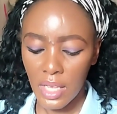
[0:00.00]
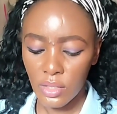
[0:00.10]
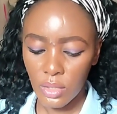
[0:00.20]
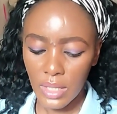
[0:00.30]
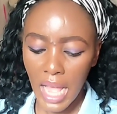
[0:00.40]

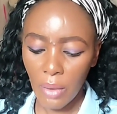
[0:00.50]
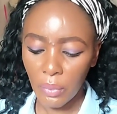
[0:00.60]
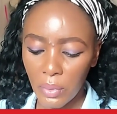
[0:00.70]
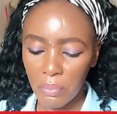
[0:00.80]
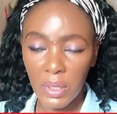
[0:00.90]
So
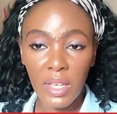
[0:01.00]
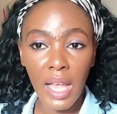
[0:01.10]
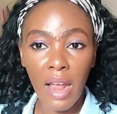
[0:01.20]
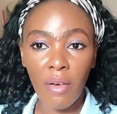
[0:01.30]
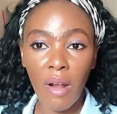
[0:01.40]
that would
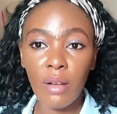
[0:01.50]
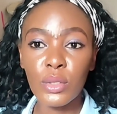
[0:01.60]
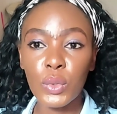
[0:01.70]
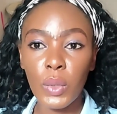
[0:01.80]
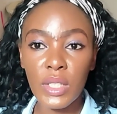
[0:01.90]
be
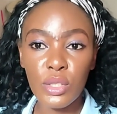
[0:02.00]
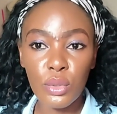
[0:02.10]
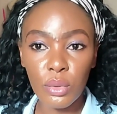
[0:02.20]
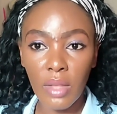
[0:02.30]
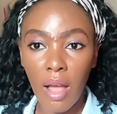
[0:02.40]
around
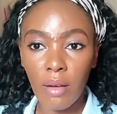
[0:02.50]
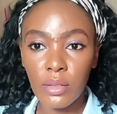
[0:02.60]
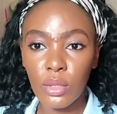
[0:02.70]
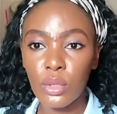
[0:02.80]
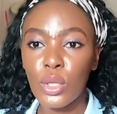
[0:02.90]

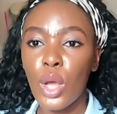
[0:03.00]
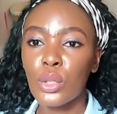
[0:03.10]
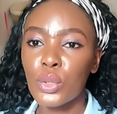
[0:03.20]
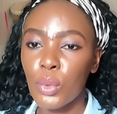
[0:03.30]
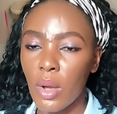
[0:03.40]

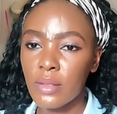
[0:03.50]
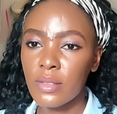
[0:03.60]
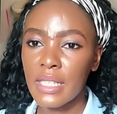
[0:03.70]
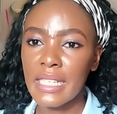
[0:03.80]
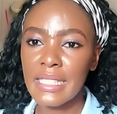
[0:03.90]

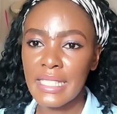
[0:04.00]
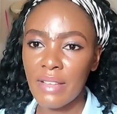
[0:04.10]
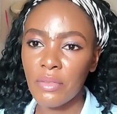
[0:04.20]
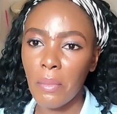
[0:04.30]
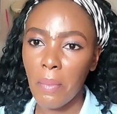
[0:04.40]

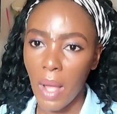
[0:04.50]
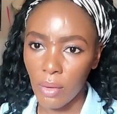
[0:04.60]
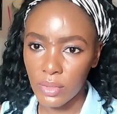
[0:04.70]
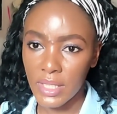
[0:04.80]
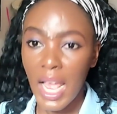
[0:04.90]

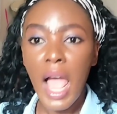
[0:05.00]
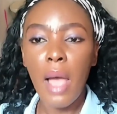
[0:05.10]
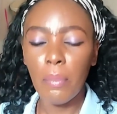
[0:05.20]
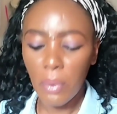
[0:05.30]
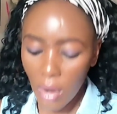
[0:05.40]
£22,207,
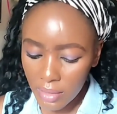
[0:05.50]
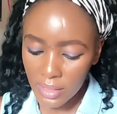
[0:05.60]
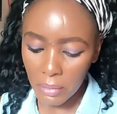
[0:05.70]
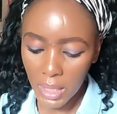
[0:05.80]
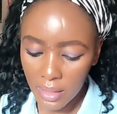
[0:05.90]

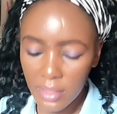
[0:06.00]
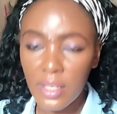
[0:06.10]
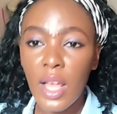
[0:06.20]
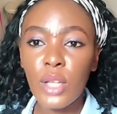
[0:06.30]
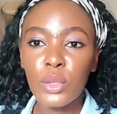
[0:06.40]
approximately